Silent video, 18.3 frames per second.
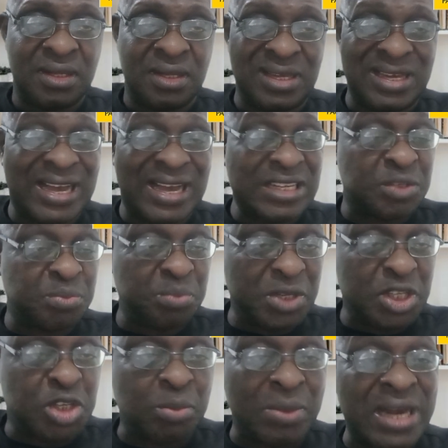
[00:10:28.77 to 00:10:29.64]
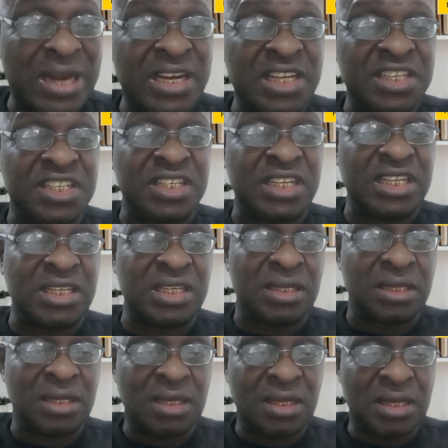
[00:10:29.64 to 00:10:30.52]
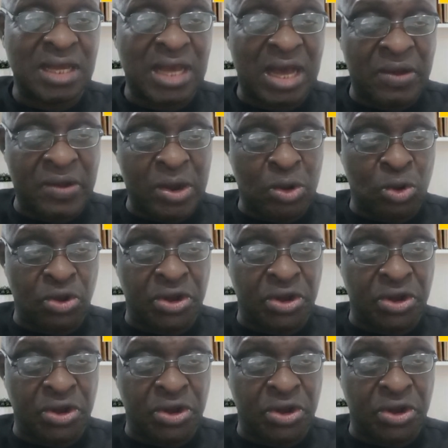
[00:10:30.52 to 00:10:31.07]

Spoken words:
He has mismanaged our